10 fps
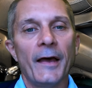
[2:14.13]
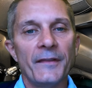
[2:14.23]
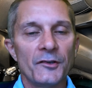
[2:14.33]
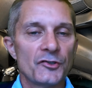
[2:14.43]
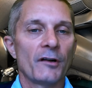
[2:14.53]

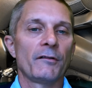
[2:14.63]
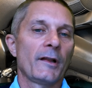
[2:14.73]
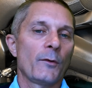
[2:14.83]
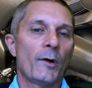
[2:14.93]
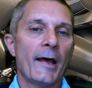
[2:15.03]
and then
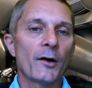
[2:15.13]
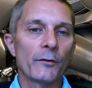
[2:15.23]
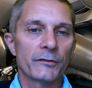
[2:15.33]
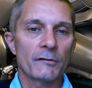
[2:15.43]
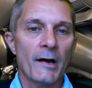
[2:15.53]
generally when I
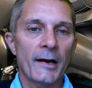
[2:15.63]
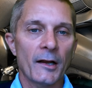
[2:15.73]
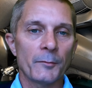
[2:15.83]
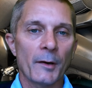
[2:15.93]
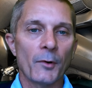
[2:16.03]
go for a
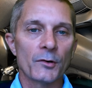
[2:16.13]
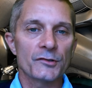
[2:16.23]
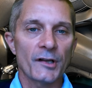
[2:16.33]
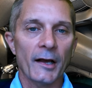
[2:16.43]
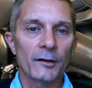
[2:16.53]
ride on my
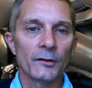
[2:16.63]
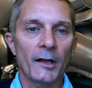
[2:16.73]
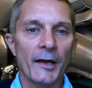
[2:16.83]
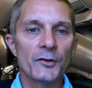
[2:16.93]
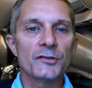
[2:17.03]

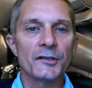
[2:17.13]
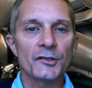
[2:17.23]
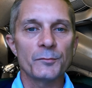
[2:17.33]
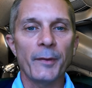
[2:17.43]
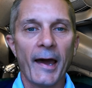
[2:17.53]
motorcycle, I
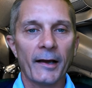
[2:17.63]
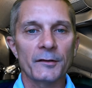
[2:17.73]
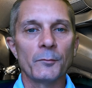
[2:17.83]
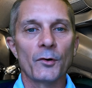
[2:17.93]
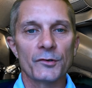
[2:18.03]
usually just
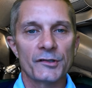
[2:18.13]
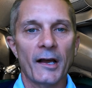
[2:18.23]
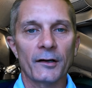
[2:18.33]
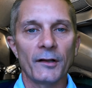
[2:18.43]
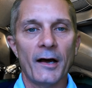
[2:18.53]
back the
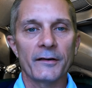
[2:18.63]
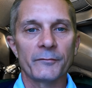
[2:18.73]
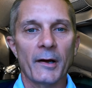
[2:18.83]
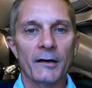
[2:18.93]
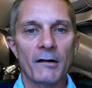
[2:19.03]
motorcycle out
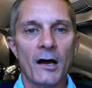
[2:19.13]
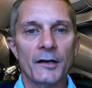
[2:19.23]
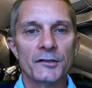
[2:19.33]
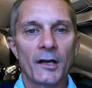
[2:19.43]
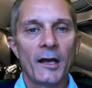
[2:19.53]
of my
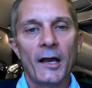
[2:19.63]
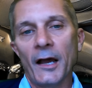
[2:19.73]
garage,